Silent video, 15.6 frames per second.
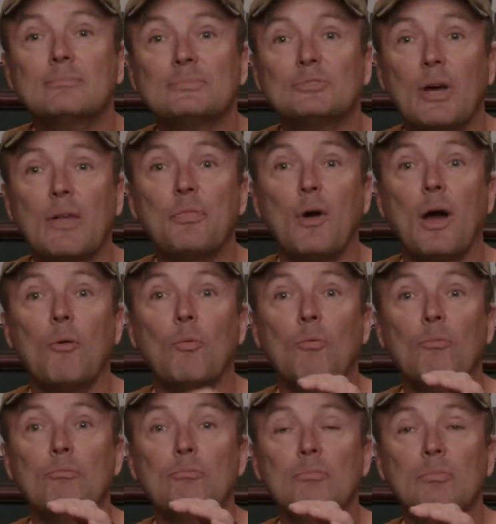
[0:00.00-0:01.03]
so I thought,
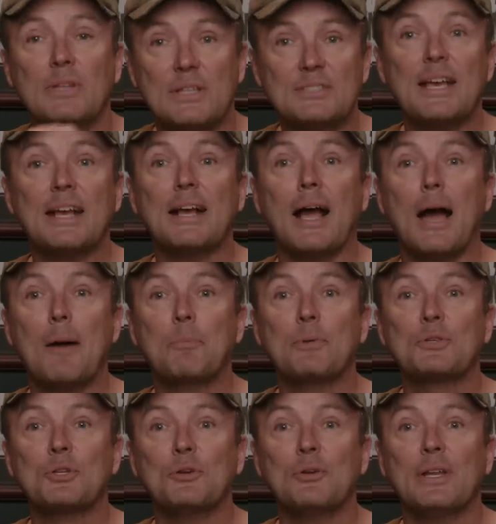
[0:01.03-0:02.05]
let's take an
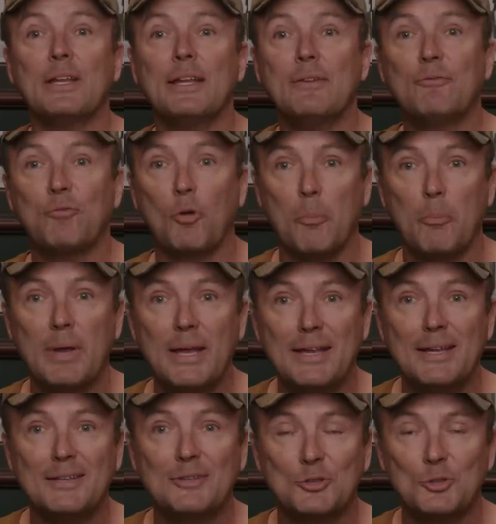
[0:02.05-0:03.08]
opportunity for
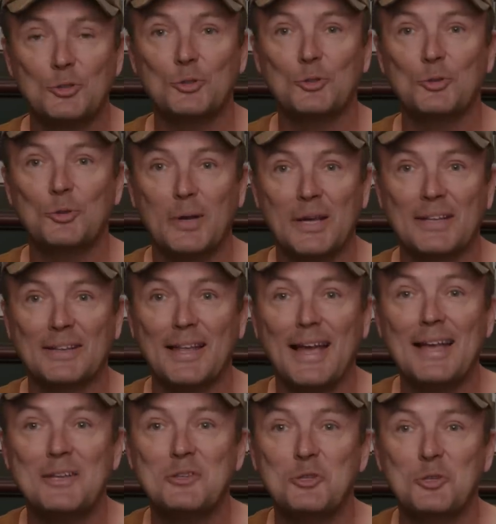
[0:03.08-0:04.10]
me to
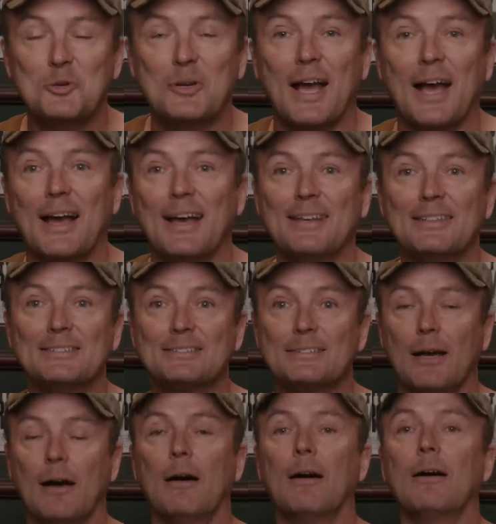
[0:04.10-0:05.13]
enlighten you guys
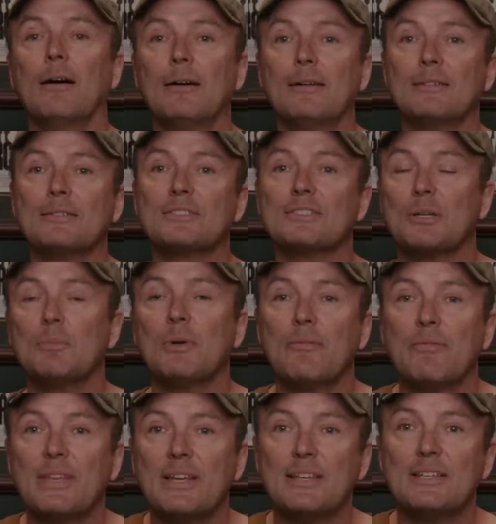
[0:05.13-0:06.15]
on some
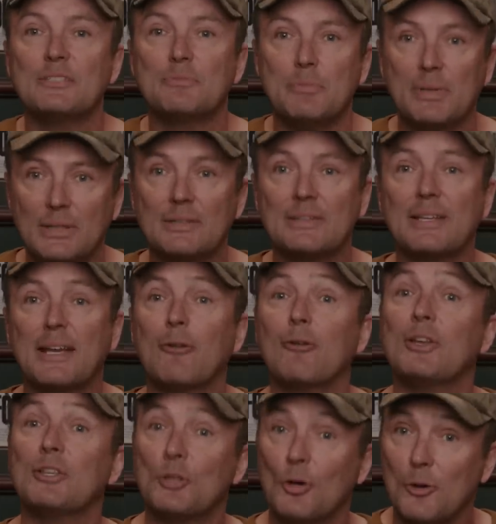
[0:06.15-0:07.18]
of these
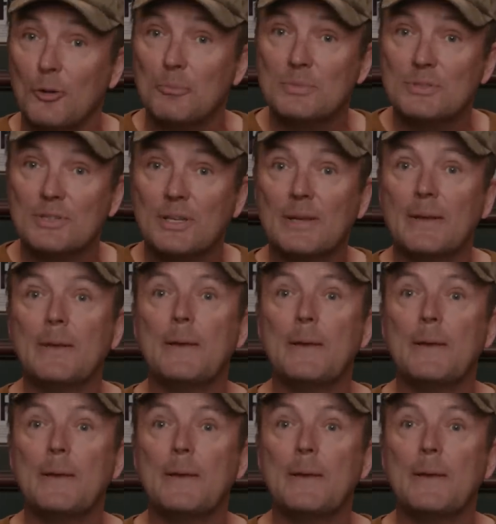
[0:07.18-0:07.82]
military terms.